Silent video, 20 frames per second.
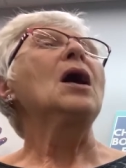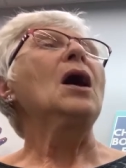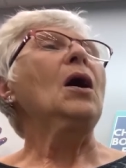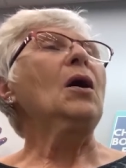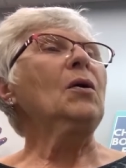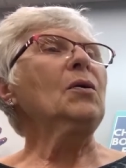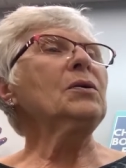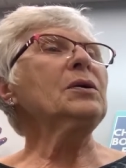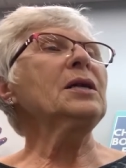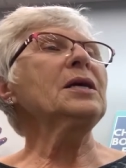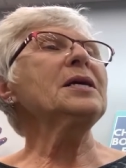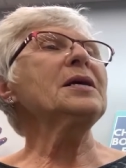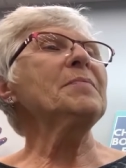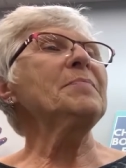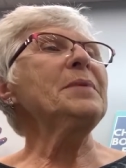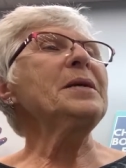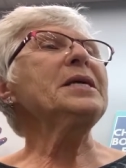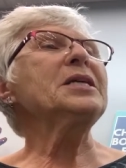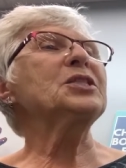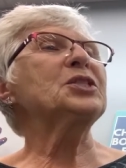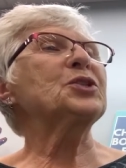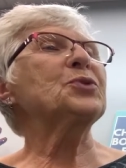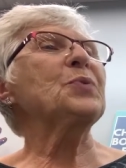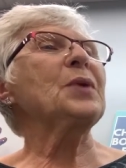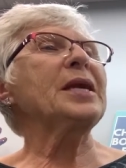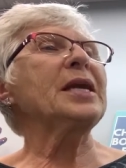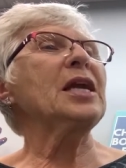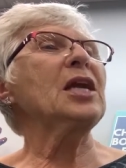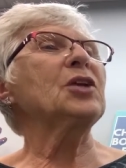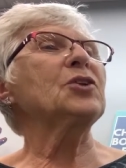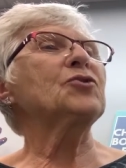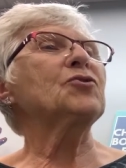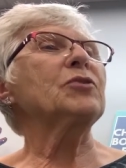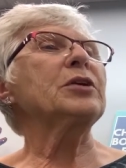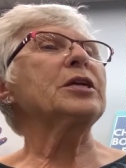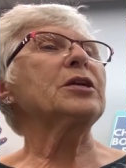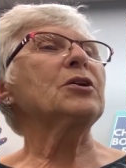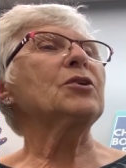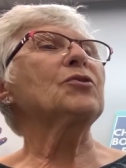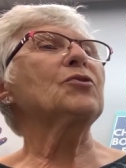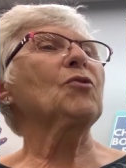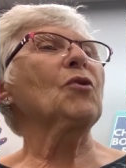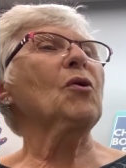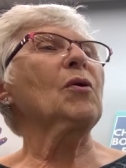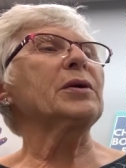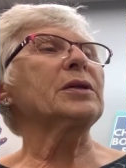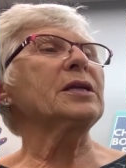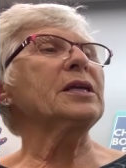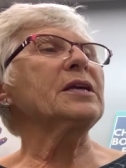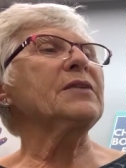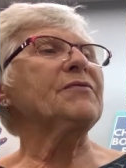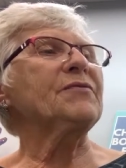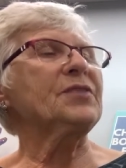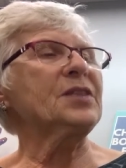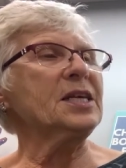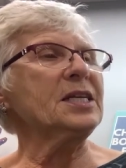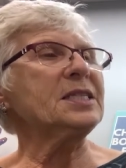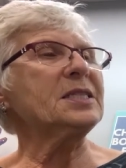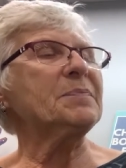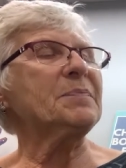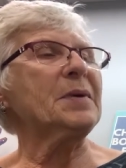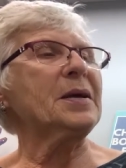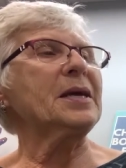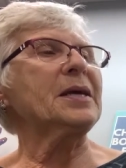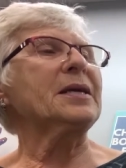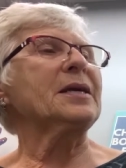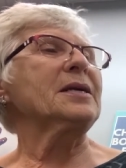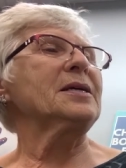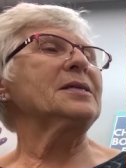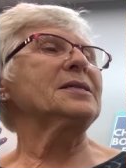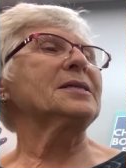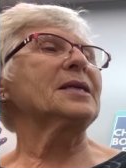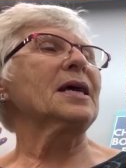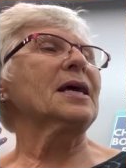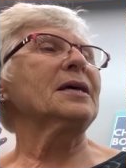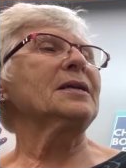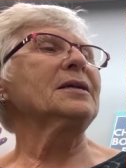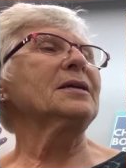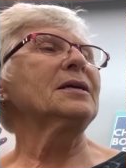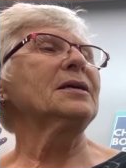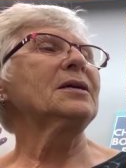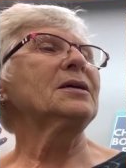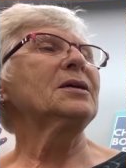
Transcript: "Only a big swinging tree could grow a leaf this big," he said.